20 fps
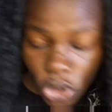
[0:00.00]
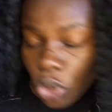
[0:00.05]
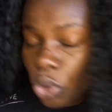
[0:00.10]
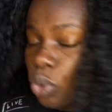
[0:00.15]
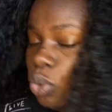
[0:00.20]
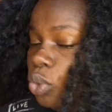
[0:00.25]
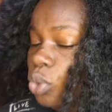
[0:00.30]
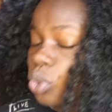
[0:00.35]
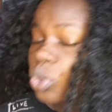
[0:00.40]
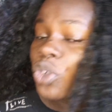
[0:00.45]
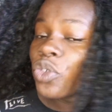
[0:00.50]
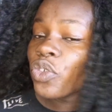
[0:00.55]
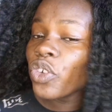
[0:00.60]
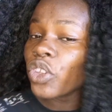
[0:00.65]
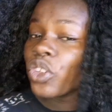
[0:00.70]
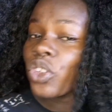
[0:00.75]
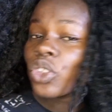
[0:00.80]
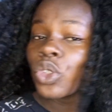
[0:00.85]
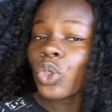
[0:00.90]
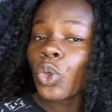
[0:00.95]
so good
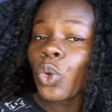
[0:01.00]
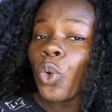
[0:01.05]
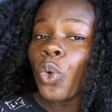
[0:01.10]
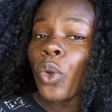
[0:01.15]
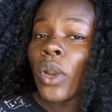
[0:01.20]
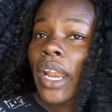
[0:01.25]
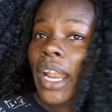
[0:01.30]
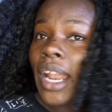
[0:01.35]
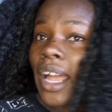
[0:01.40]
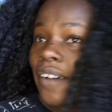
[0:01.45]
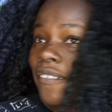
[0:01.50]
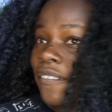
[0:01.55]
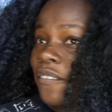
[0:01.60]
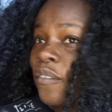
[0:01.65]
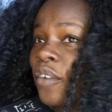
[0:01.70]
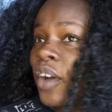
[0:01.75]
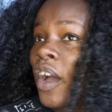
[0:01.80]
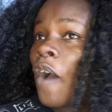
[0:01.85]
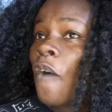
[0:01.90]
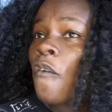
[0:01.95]
for those who love
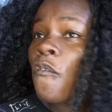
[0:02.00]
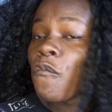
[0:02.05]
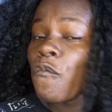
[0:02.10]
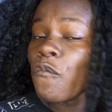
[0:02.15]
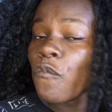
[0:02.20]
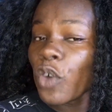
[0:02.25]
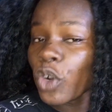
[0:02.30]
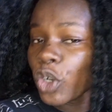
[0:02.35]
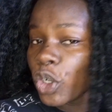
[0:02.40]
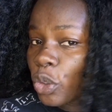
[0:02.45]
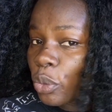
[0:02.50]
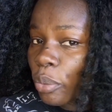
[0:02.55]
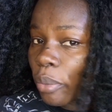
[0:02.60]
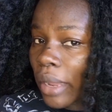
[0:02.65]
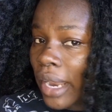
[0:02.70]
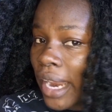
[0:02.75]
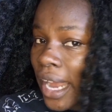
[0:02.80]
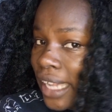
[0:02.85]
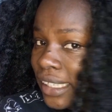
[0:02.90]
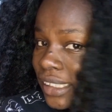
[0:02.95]

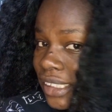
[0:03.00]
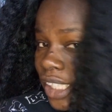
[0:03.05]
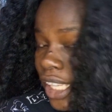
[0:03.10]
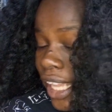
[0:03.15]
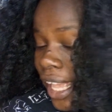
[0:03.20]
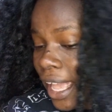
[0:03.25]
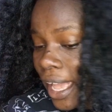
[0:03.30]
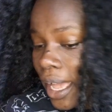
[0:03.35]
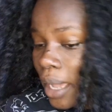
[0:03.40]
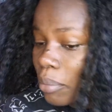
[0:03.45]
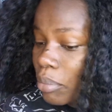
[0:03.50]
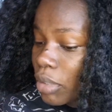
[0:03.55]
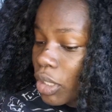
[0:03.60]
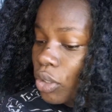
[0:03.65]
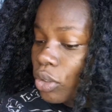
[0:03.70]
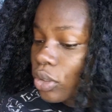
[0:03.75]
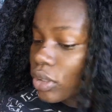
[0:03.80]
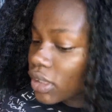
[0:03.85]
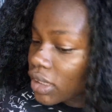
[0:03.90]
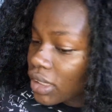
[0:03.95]
voluminous hair
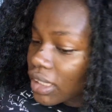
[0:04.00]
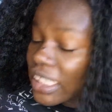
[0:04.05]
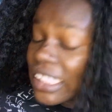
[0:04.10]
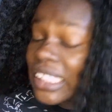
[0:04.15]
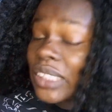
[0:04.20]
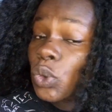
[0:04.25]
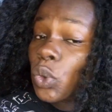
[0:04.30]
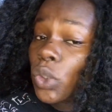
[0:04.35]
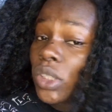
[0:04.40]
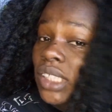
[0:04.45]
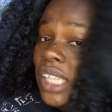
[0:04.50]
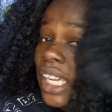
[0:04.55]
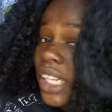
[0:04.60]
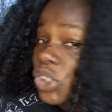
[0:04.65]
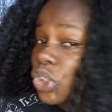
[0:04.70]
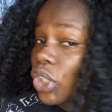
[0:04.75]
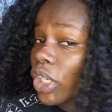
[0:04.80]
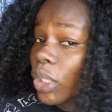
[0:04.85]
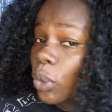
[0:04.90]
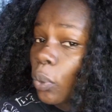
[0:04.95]
because this was
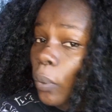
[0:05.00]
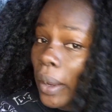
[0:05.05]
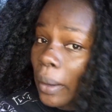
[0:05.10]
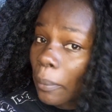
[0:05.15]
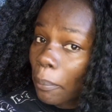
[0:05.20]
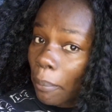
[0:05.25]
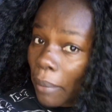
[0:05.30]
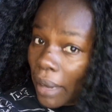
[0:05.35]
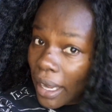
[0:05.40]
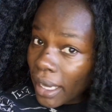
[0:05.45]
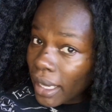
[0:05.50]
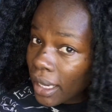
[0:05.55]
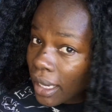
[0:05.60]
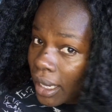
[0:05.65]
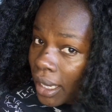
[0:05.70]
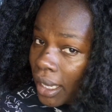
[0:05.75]
actually one pack,